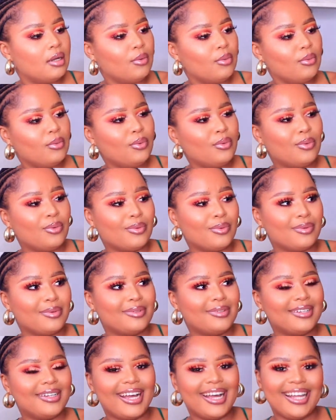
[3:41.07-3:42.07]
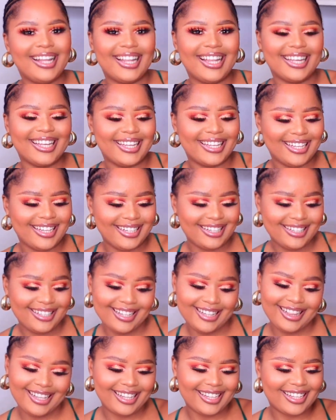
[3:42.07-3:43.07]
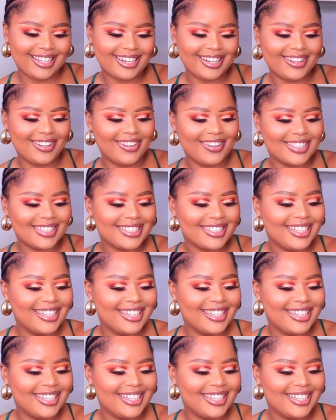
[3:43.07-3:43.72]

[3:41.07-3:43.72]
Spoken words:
Ooh, I like it. I like it a lot.